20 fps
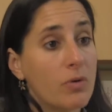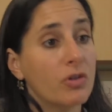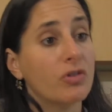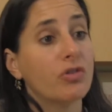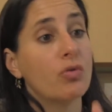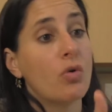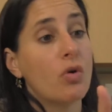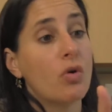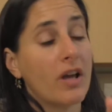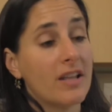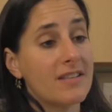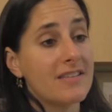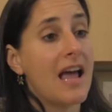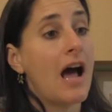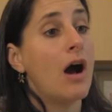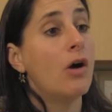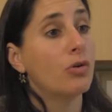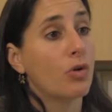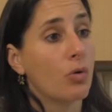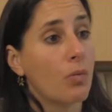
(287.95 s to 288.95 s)
When school gets
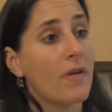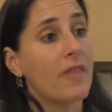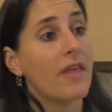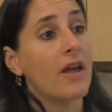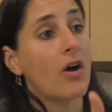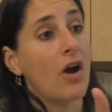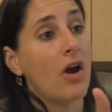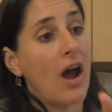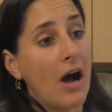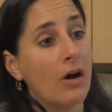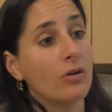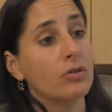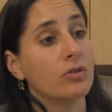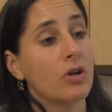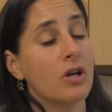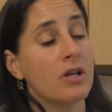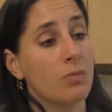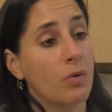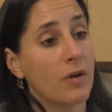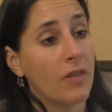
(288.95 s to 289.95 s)
out or when they're
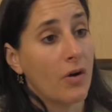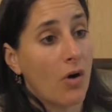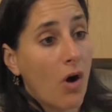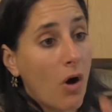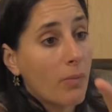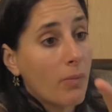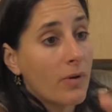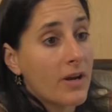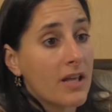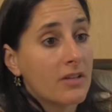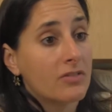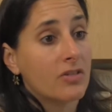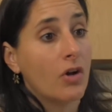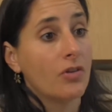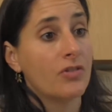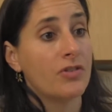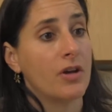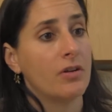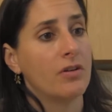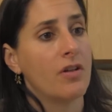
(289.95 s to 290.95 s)
already
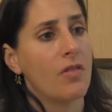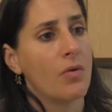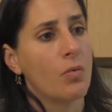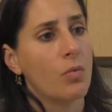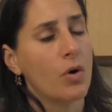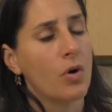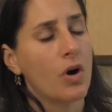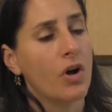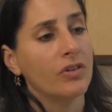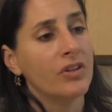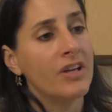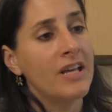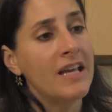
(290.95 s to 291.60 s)
adults out in the world.